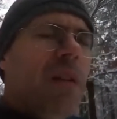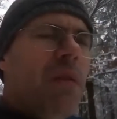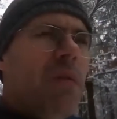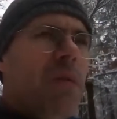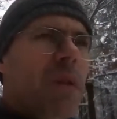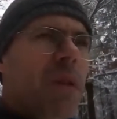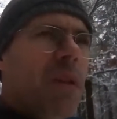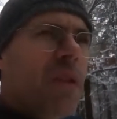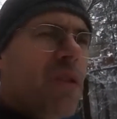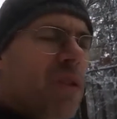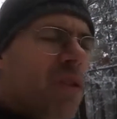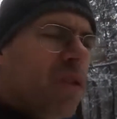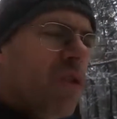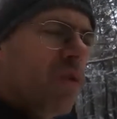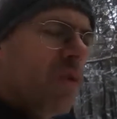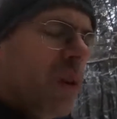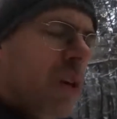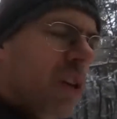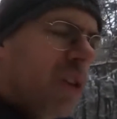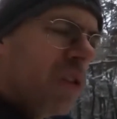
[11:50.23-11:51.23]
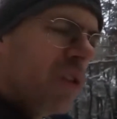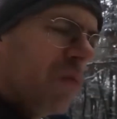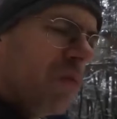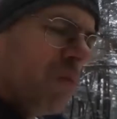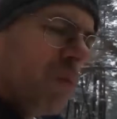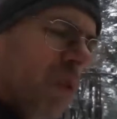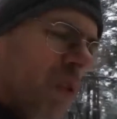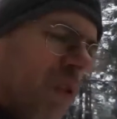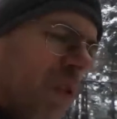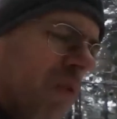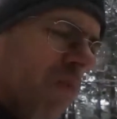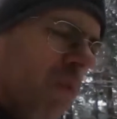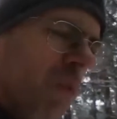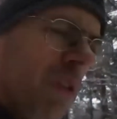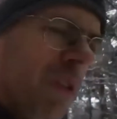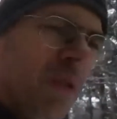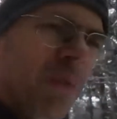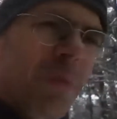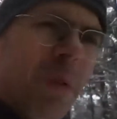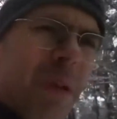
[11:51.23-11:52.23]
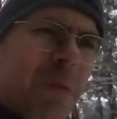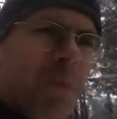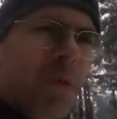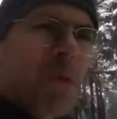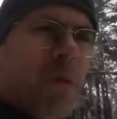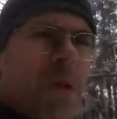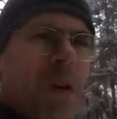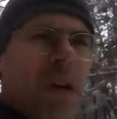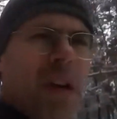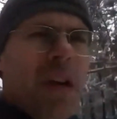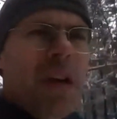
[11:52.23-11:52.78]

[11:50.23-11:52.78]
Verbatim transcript: what the situation was with these people